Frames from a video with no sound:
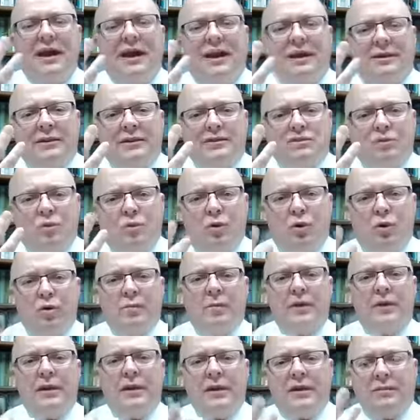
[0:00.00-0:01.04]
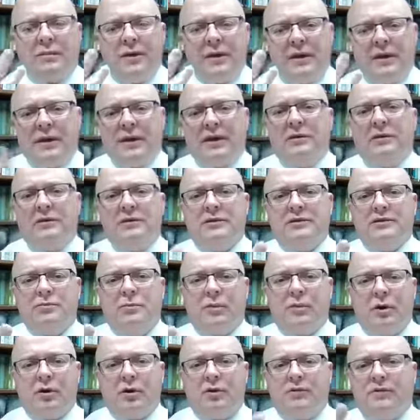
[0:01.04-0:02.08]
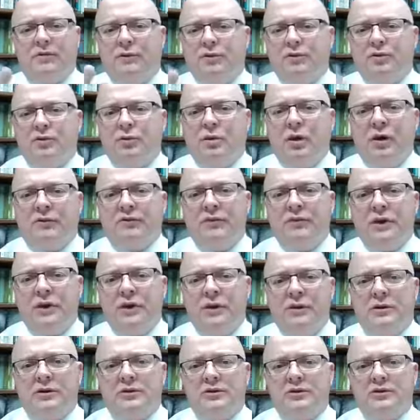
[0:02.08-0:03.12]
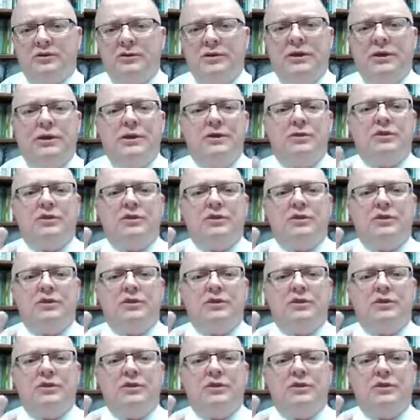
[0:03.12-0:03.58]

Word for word: And this woman had been carrying this burden for 12 years.